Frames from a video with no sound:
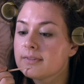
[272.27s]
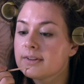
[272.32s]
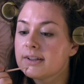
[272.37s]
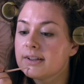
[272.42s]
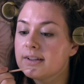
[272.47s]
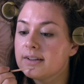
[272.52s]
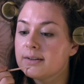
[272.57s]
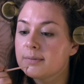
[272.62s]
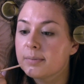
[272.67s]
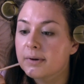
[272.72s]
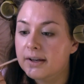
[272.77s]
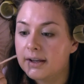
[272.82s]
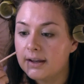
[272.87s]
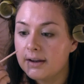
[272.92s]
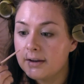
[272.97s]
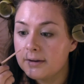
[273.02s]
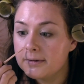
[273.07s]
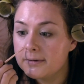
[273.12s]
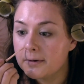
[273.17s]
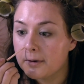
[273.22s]
and he's
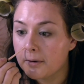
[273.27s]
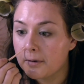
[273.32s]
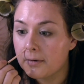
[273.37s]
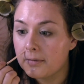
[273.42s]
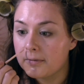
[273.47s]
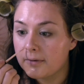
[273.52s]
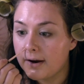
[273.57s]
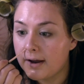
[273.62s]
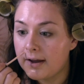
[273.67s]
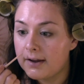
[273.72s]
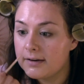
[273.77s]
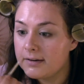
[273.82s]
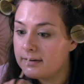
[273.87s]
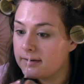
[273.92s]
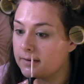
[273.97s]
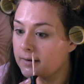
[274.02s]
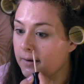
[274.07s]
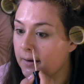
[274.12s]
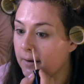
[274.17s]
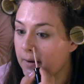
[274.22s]
bringing his
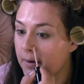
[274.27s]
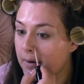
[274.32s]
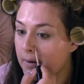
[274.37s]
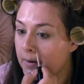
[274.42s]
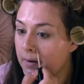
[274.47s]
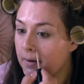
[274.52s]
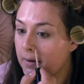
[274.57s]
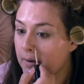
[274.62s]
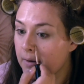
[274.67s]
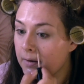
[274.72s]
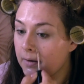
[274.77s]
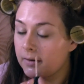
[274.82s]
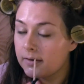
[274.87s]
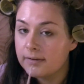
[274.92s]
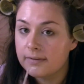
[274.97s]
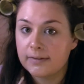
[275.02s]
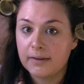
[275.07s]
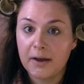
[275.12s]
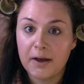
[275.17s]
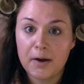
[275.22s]
girlfriend.
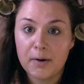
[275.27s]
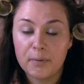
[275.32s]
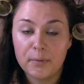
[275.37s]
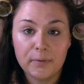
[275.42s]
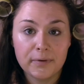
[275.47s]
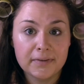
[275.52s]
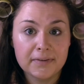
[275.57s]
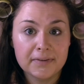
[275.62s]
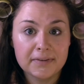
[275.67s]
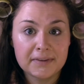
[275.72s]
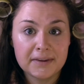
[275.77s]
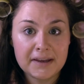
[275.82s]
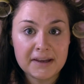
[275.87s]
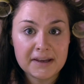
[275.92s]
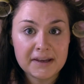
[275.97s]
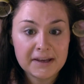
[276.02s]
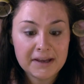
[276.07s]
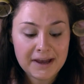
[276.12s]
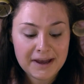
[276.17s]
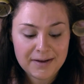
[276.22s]
So we'll
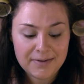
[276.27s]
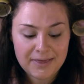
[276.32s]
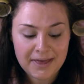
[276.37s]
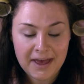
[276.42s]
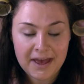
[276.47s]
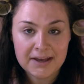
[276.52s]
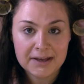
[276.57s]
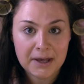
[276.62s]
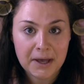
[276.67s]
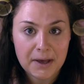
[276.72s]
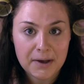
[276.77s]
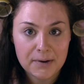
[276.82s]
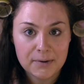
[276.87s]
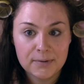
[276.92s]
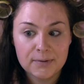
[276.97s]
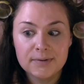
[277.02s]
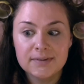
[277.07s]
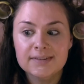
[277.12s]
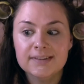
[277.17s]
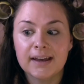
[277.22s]
see how that
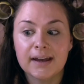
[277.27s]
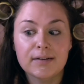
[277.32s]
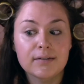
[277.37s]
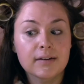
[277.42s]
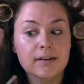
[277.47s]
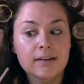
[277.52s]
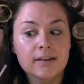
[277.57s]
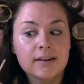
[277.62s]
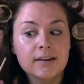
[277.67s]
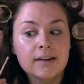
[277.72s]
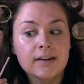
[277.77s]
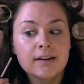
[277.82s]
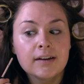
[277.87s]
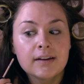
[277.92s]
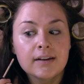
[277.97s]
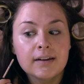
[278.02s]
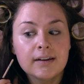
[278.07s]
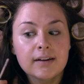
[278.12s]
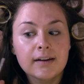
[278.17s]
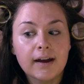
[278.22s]
goes.
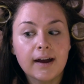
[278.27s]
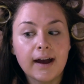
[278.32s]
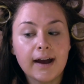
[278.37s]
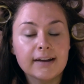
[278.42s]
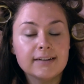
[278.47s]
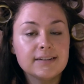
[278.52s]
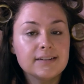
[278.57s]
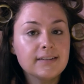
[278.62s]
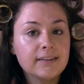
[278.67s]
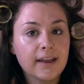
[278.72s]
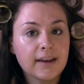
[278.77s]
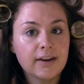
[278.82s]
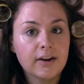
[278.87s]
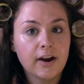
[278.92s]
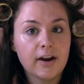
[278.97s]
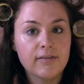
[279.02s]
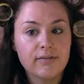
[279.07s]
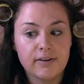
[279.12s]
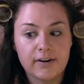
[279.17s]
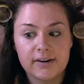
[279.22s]
I didn't like
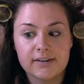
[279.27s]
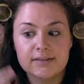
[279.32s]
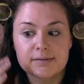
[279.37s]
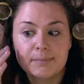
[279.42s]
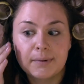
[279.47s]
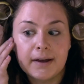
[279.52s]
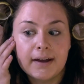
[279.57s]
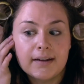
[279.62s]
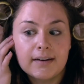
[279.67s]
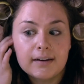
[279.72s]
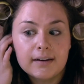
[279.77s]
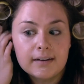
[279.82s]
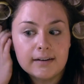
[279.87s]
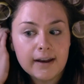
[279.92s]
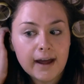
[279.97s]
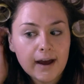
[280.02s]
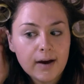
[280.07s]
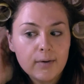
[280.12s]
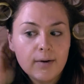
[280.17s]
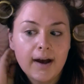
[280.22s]
her at first, but
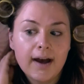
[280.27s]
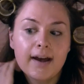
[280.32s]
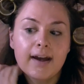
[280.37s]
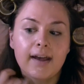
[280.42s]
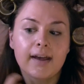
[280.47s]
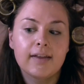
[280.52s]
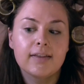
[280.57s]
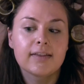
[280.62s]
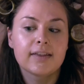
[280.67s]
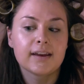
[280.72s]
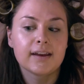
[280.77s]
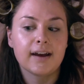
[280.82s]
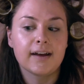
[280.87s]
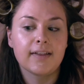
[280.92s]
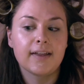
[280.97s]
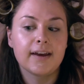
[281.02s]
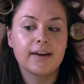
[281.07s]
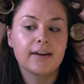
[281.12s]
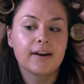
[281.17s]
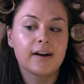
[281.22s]
now I think I
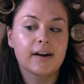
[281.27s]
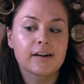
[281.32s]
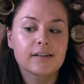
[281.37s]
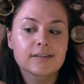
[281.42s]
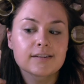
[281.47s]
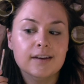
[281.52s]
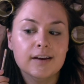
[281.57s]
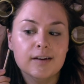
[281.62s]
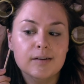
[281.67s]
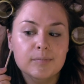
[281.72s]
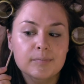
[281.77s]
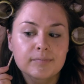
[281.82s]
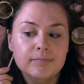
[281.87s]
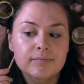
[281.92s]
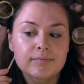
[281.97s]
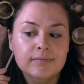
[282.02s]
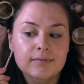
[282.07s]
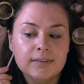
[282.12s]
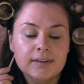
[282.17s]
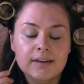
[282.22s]
like her. So
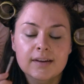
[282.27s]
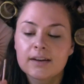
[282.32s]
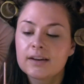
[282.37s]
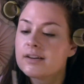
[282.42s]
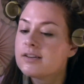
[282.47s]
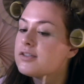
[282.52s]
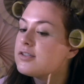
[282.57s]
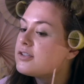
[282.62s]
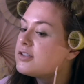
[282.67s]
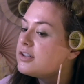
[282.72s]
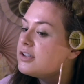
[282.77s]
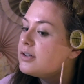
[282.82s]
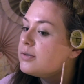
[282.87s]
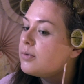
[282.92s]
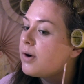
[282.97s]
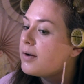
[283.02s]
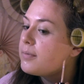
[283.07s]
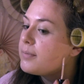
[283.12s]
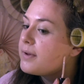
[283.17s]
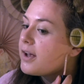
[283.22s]
she
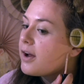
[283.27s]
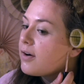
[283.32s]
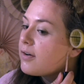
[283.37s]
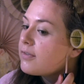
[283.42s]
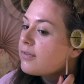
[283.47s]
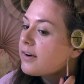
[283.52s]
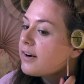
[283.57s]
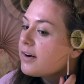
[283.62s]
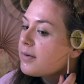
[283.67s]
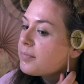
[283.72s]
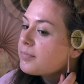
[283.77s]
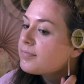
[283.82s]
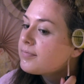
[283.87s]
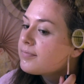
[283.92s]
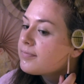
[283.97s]
won me over.